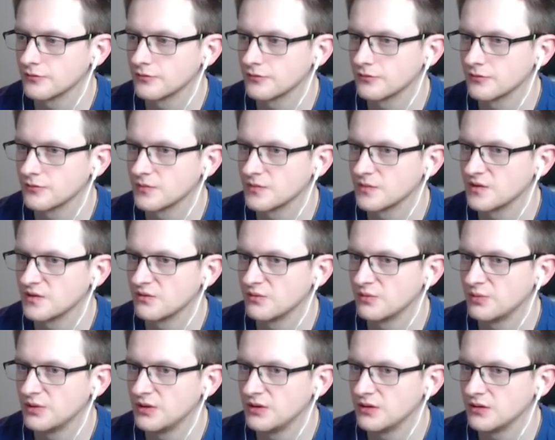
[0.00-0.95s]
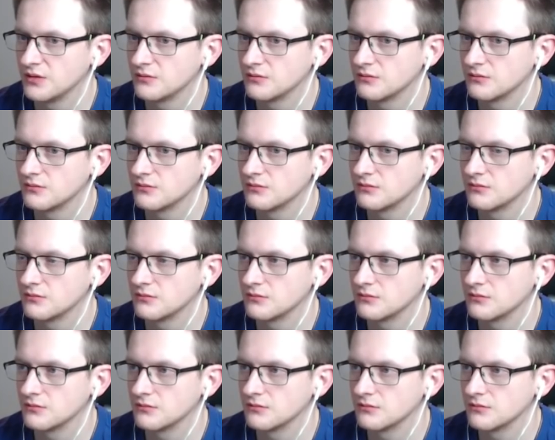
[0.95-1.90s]
it would be
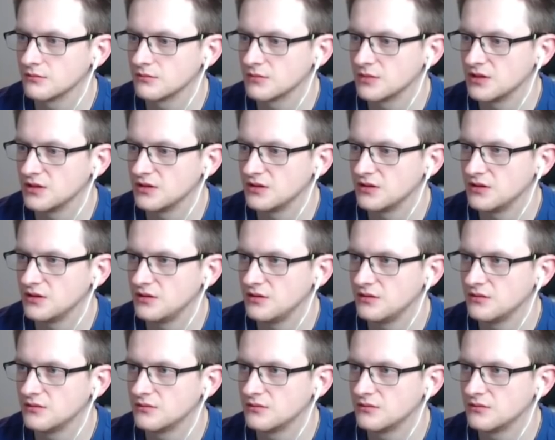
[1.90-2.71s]
18.